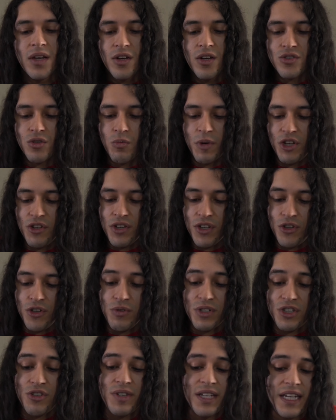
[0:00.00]
So what you can do
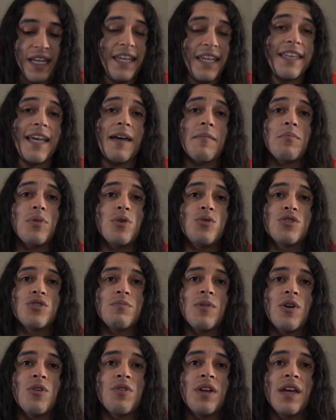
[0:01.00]
is you can hit that boost
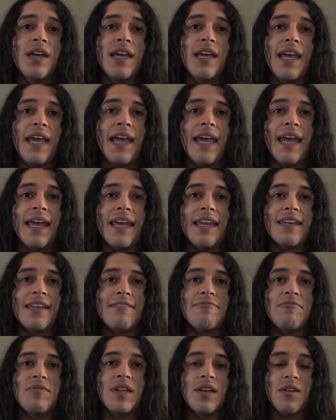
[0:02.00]
mode,
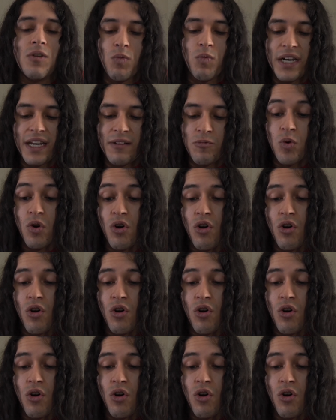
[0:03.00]
and what